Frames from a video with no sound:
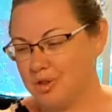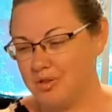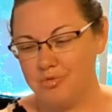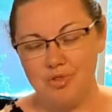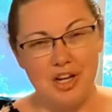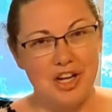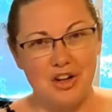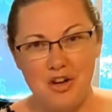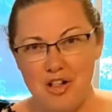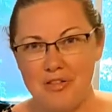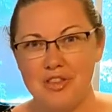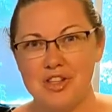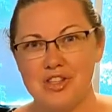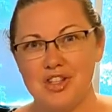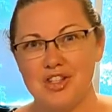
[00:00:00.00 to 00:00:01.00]
reading all of
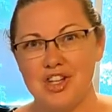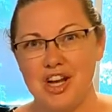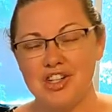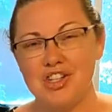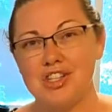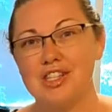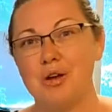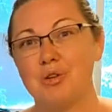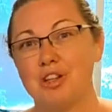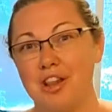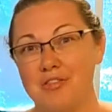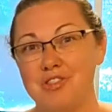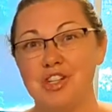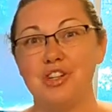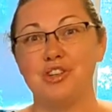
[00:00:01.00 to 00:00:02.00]
the suggestions. I would
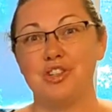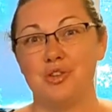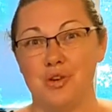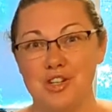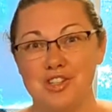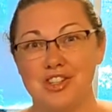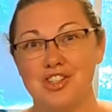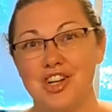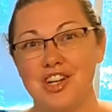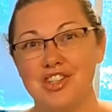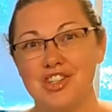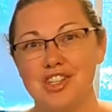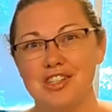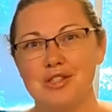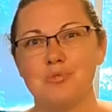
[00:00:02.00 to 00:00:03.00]
love to hear your suggestions